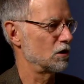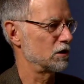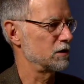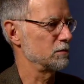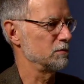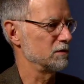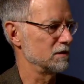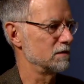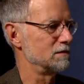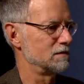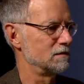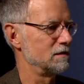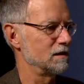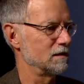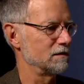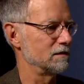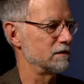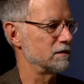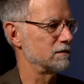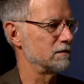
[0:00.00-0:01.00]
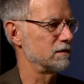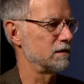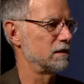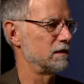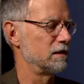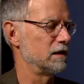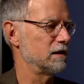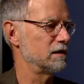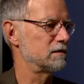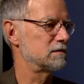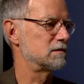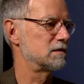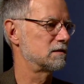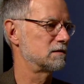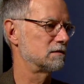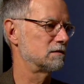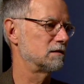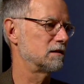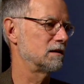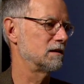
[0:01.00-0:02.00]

the argument, yeah, that